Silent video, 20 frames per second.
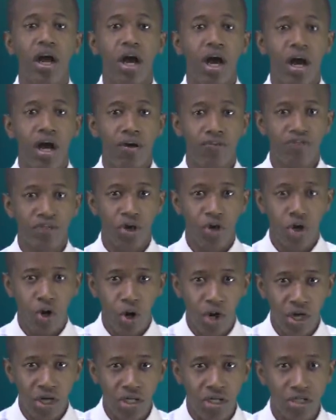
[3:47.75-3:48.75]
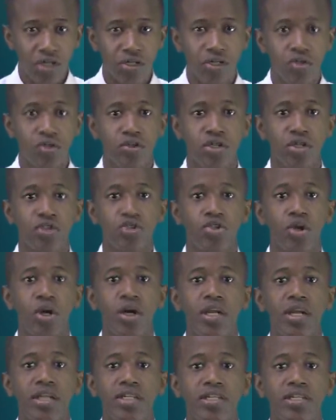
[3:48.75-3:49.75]
after going to the
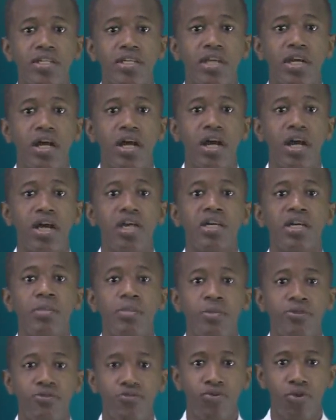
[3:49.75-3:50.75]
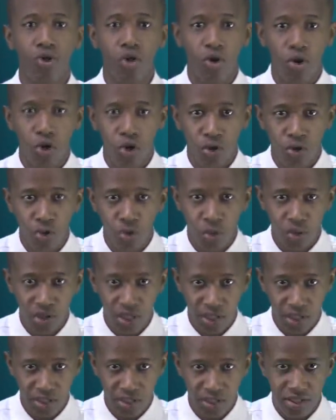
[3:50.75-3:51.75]
toilet and before you
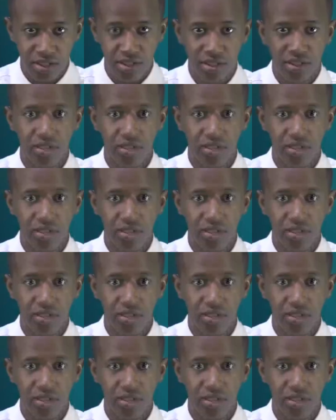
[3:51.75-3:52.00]
eat.